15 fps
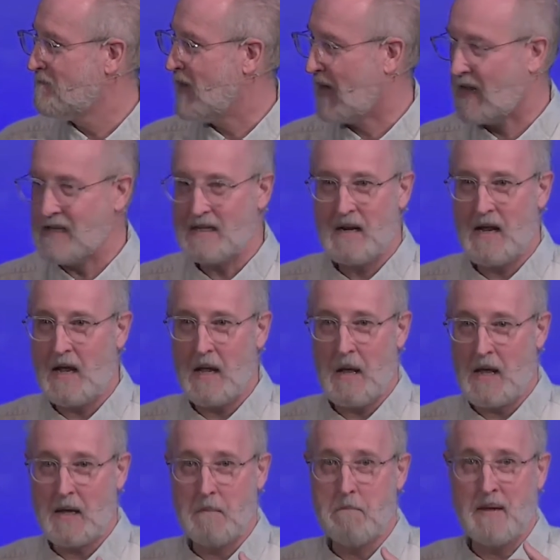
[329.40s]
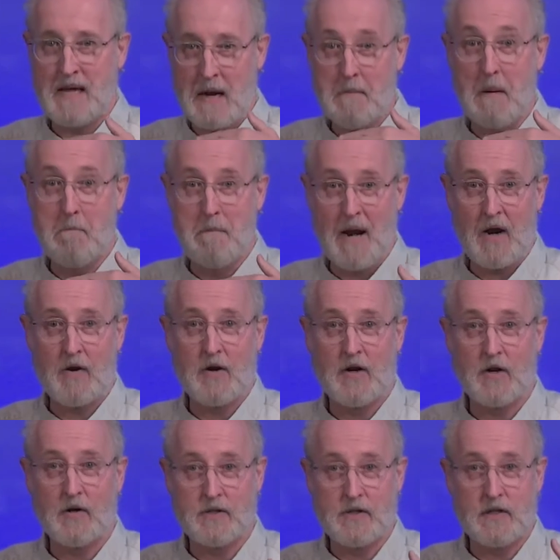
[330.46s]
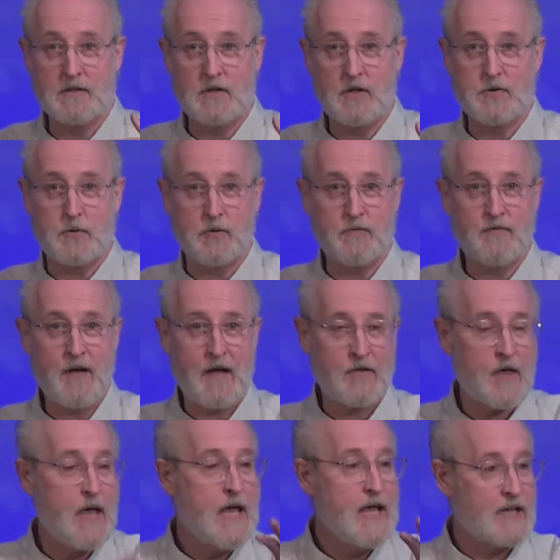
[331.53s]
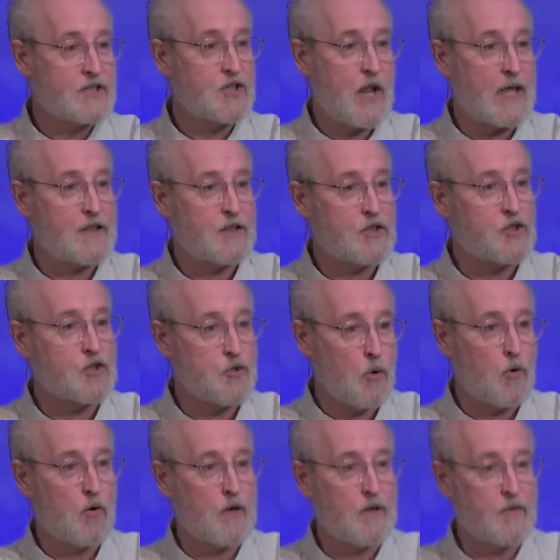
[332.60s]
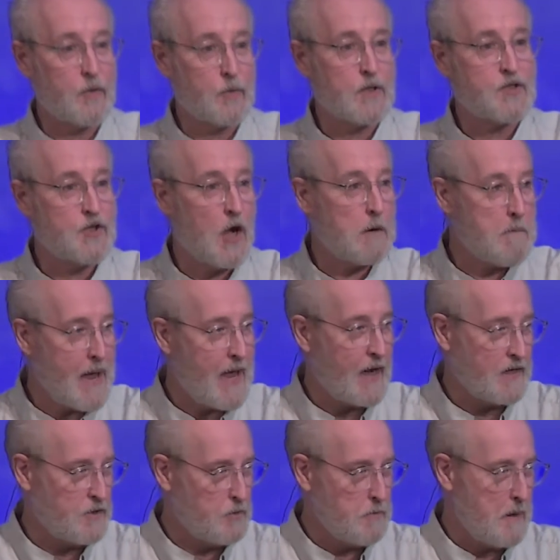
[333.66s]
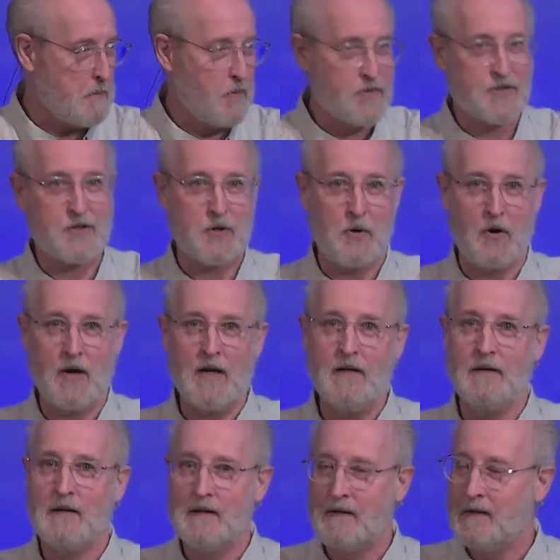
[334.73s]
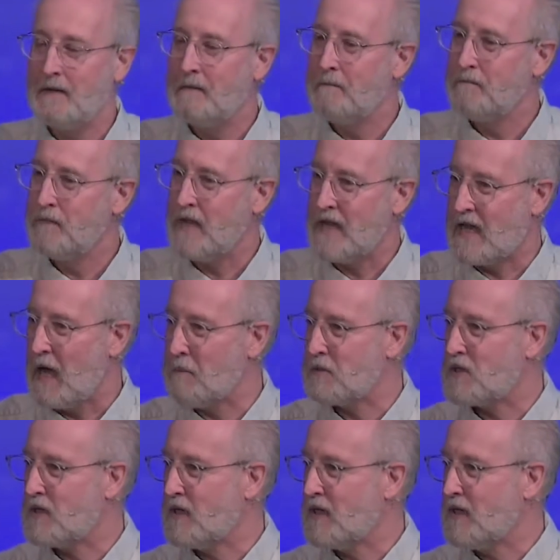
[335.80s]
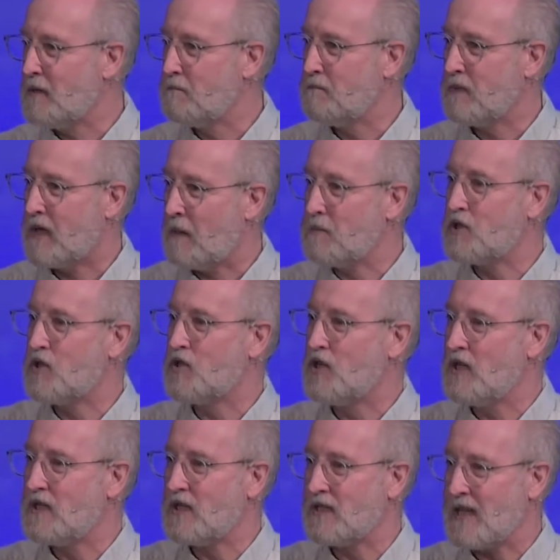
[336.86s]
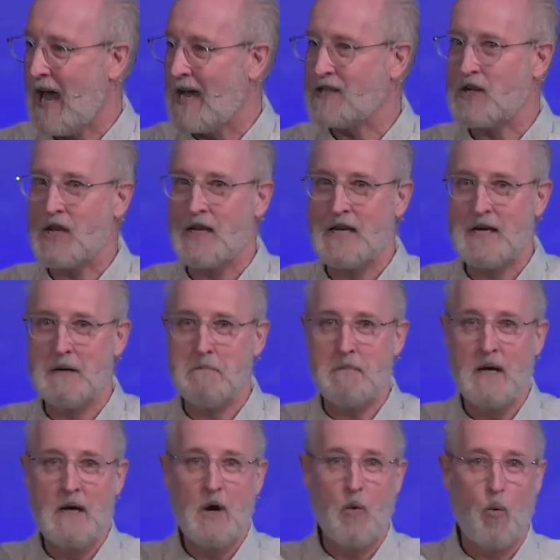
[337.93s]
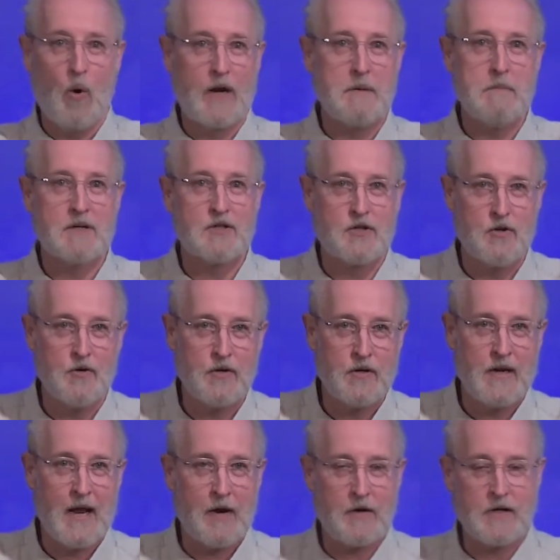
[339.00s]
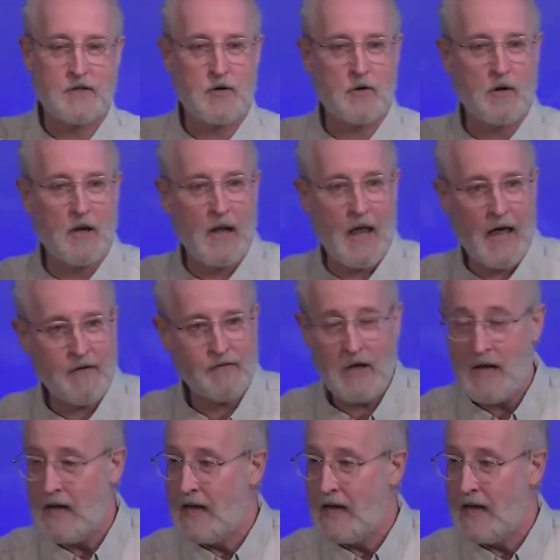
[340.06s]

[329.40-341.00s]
It can become a barrier to true faith. It's like the story of the rich young man. You remember the story. He comes to Jesus asking him what he must do to inherit eternal life.